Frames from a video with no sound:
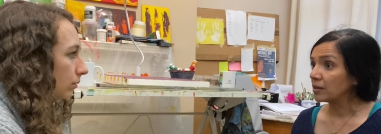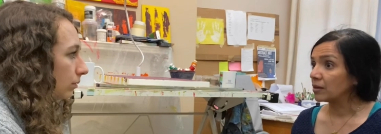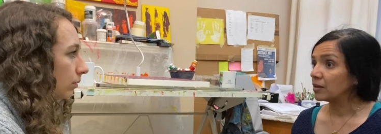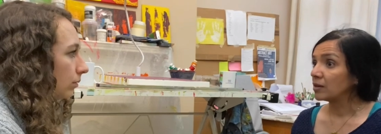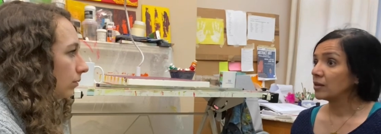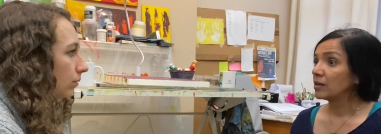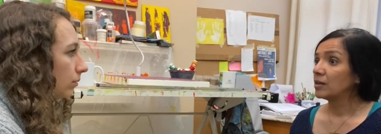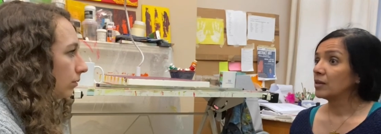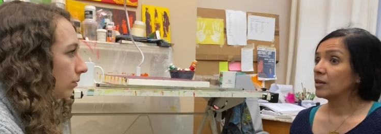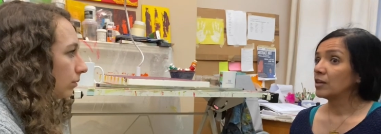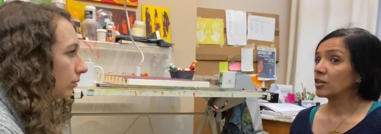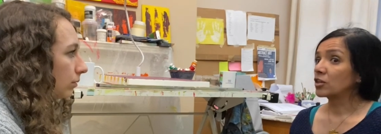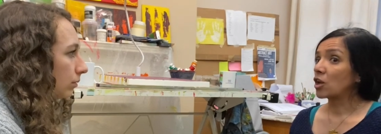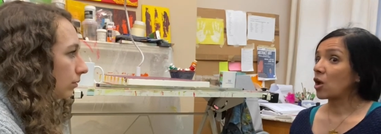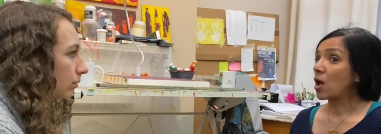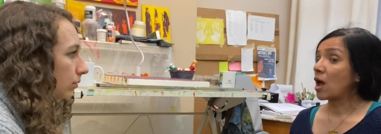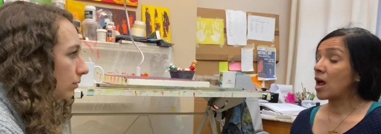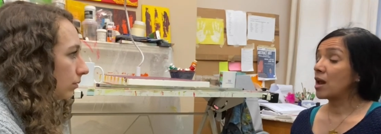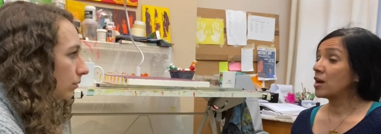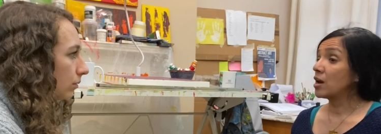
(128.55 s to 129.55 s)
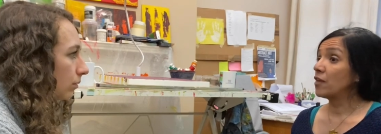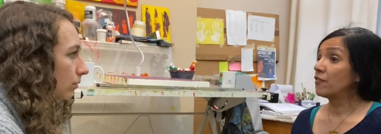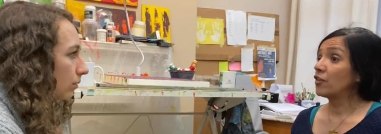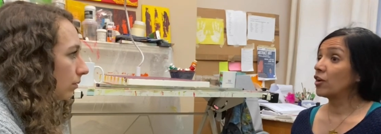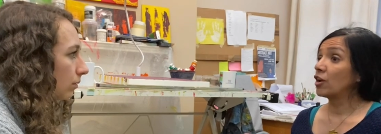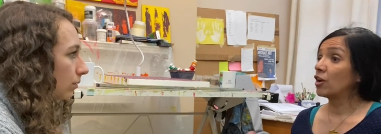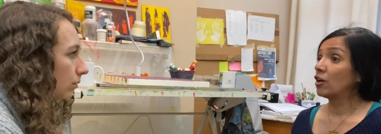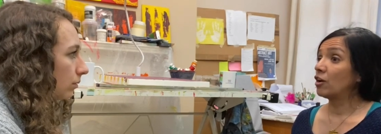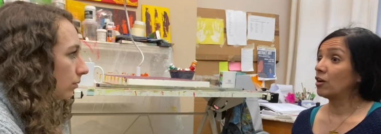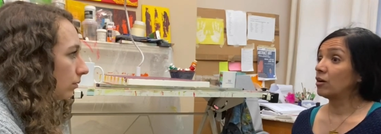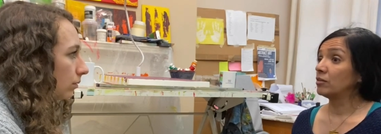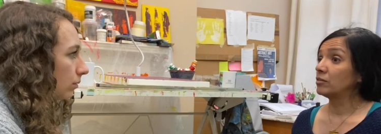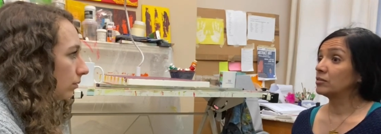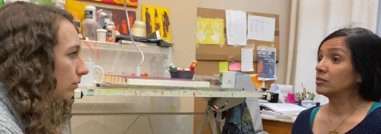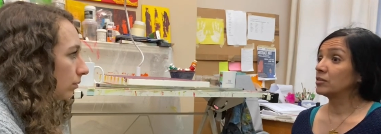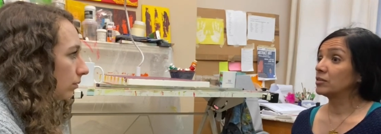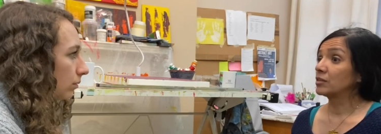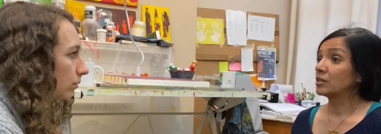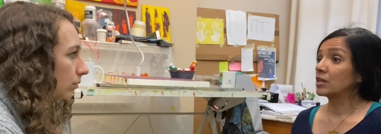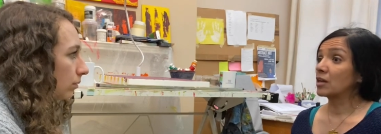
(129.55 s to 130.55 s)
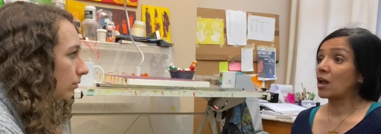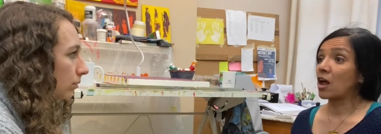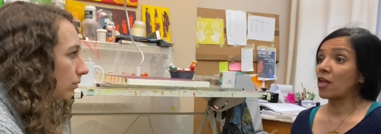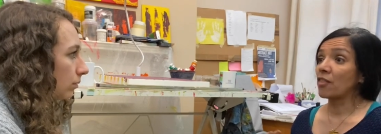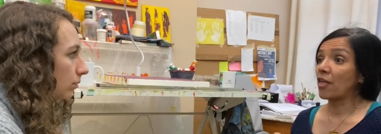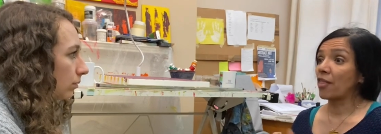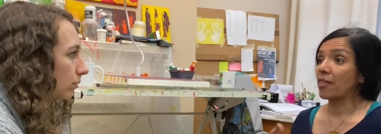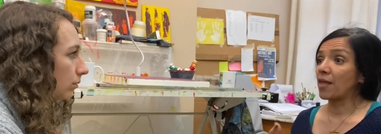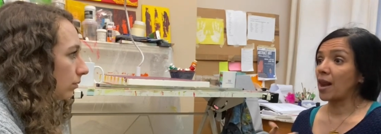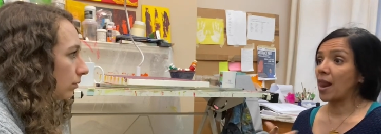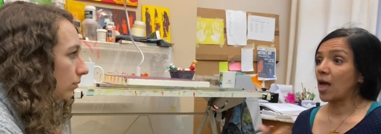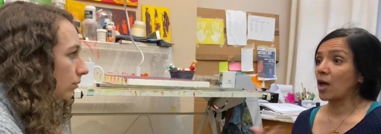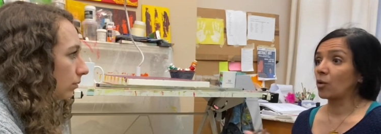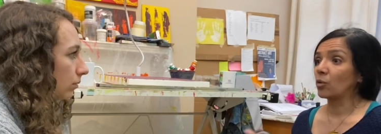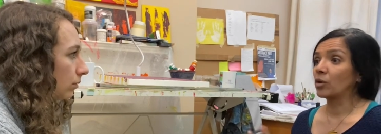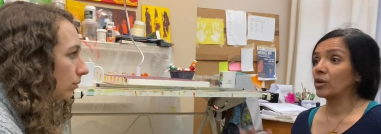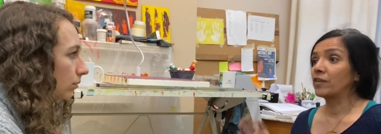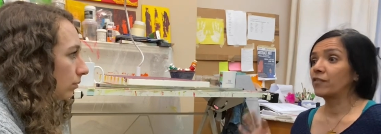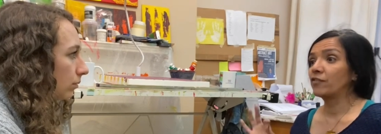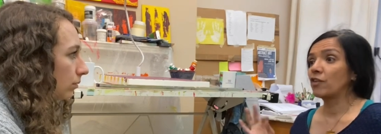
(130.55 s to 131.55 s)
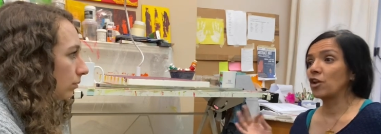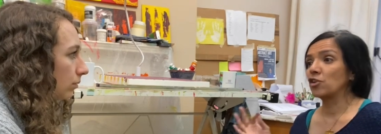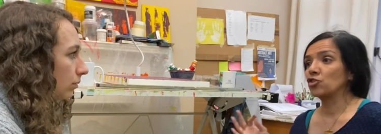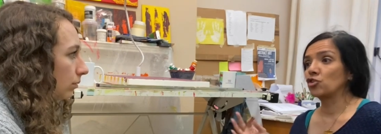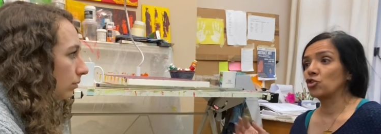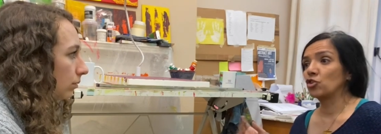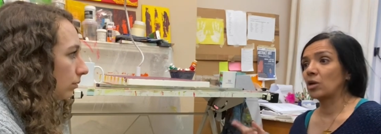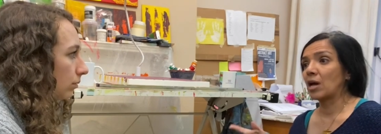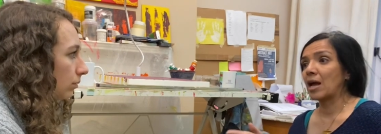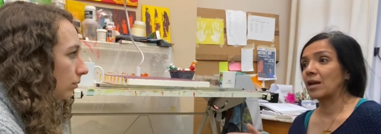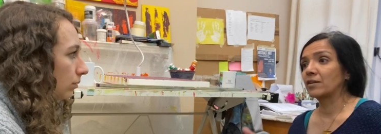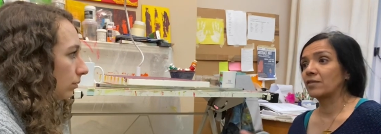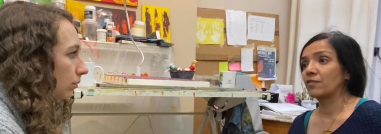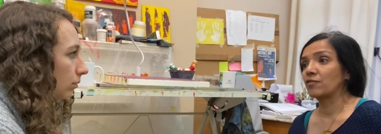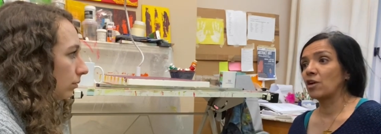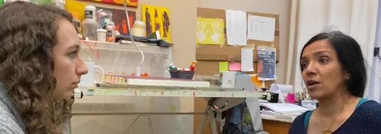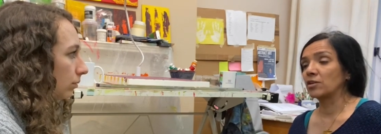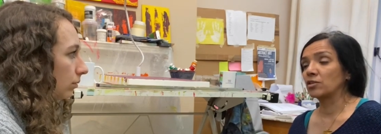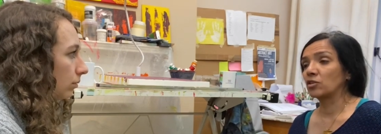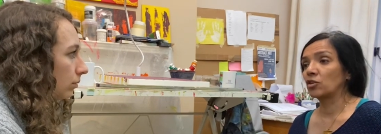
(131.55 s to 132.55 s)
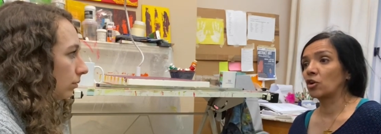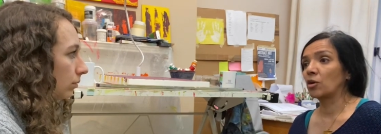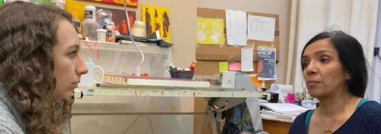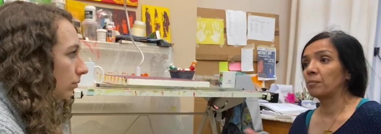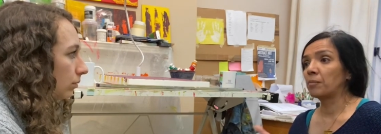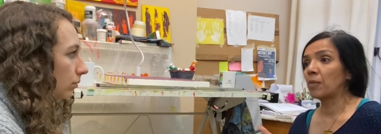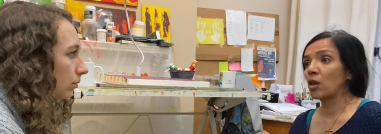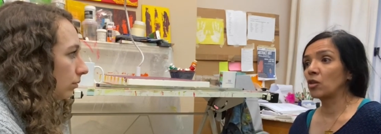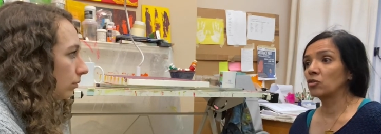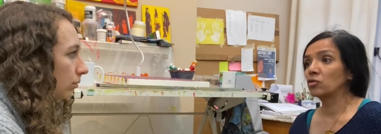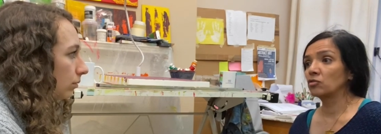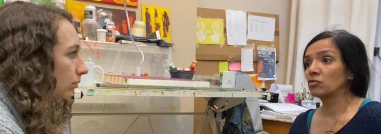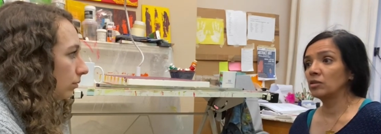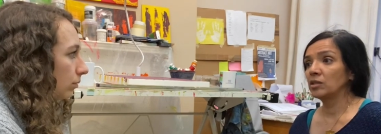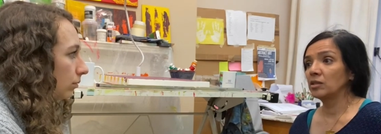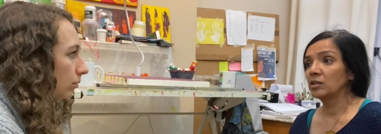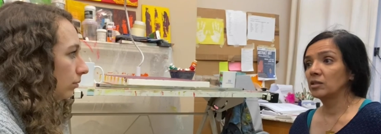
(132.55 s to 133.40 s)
Speaker 1: Mm-hmm. So I never learned another language, French. We had French compulsory.